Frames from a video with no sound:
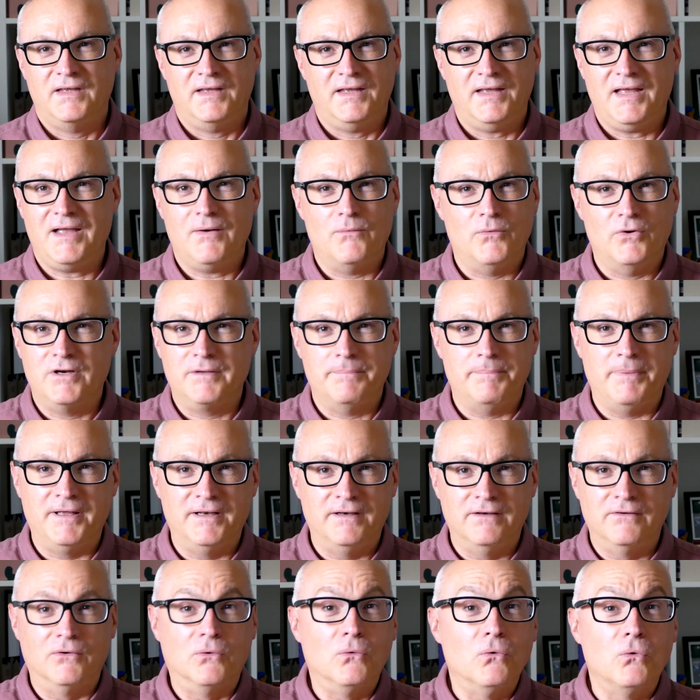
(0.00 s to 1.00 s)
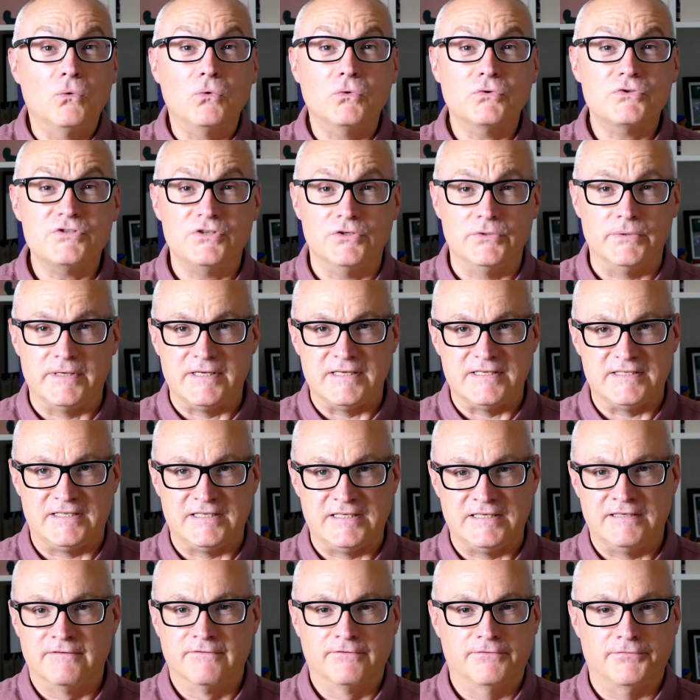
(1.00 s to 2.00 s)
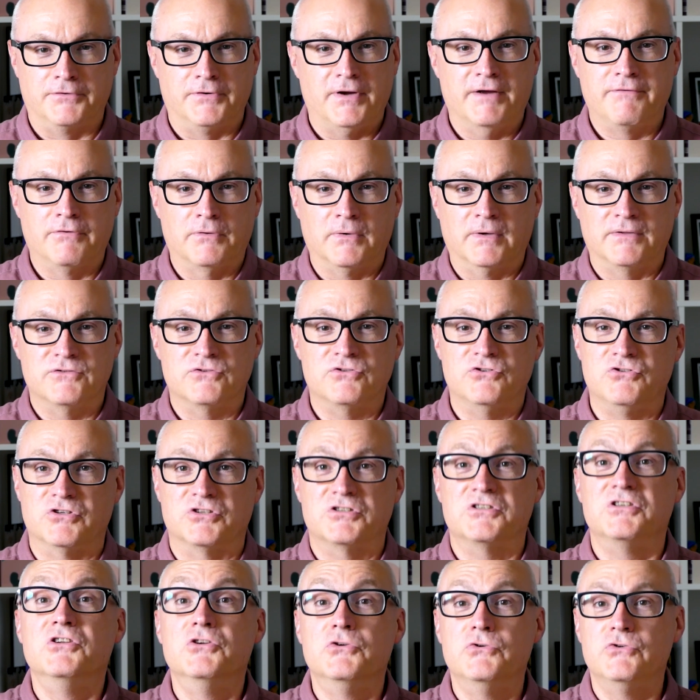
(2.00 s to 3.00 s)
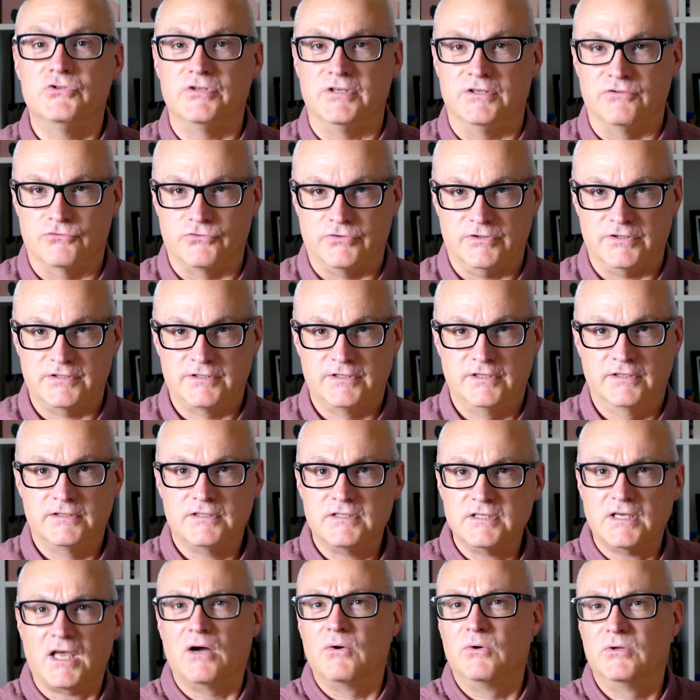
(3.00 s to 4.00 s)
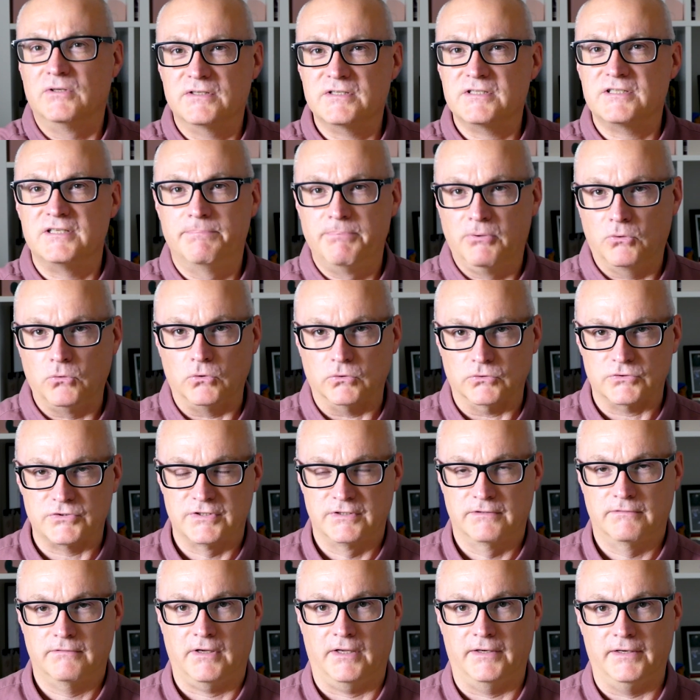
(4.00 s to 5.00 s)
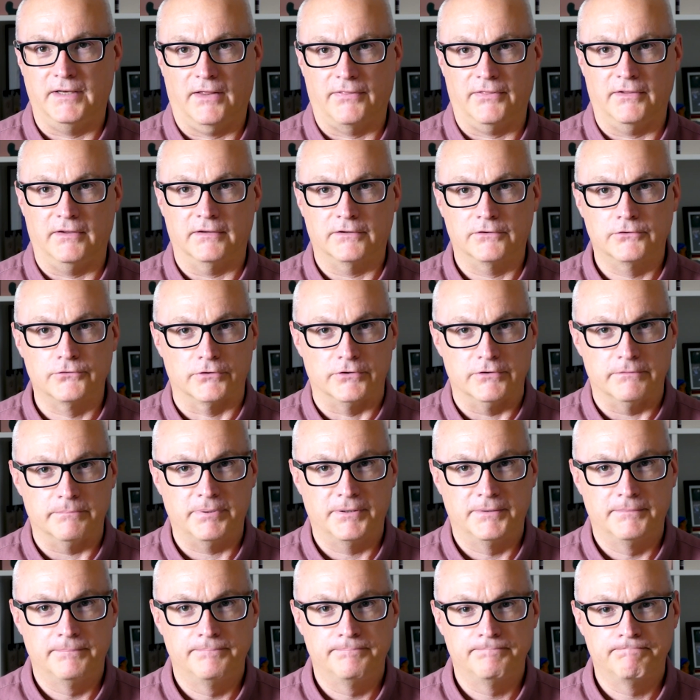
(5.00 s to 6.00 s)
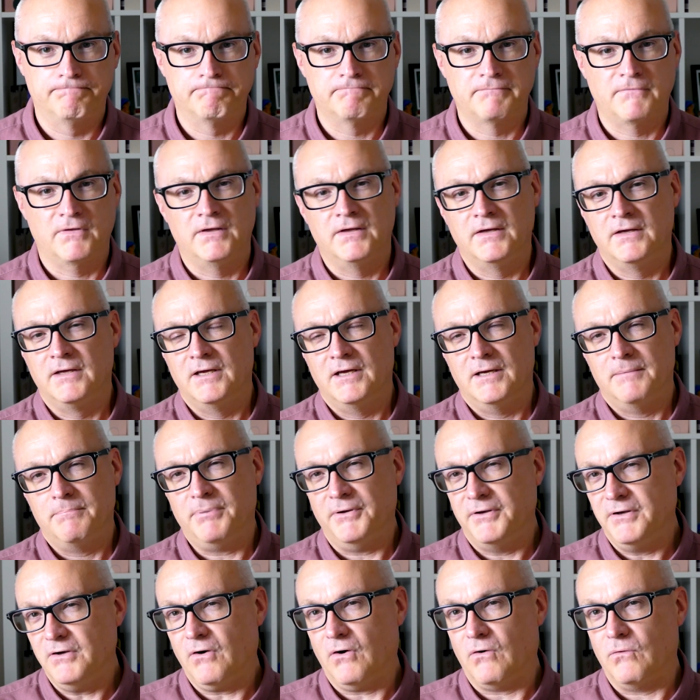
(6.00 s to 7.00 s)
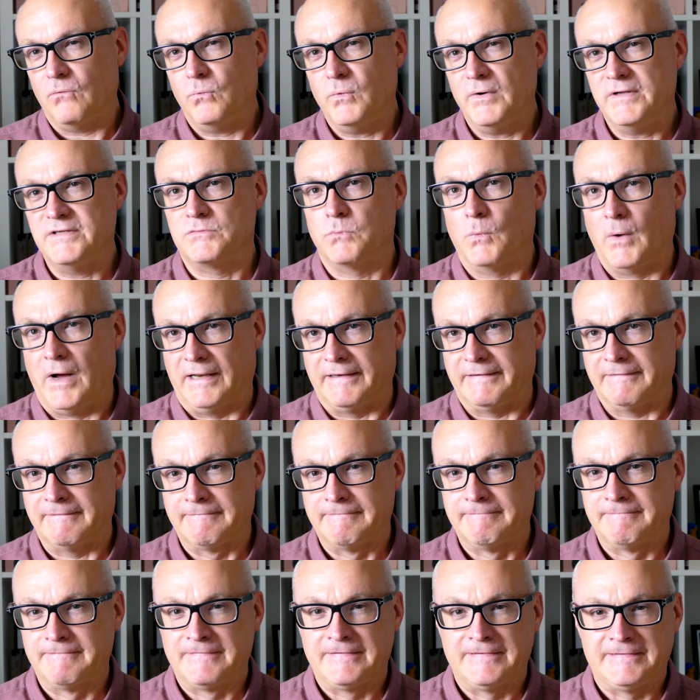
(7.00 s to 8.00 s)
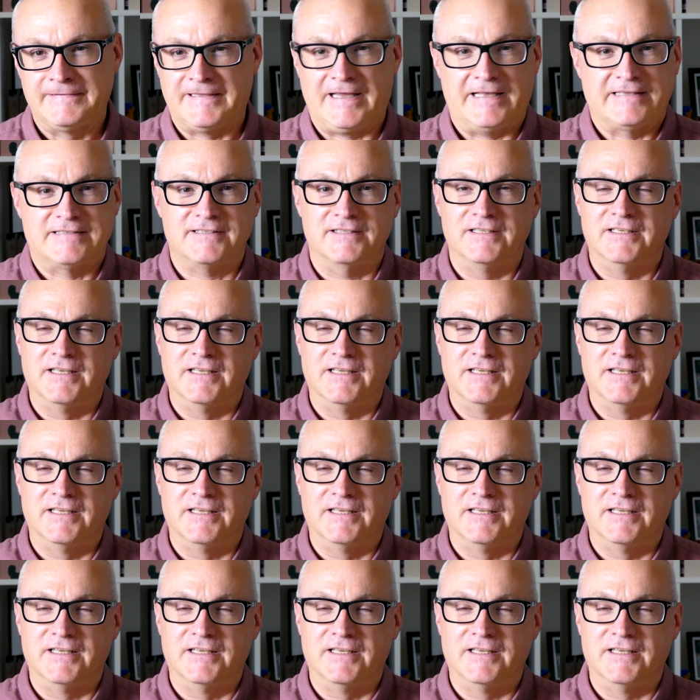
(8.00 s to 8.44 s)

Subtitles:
It would have been all too easy for everyone to just lose interest, to go and support another group. But not WIZ ONE, that's the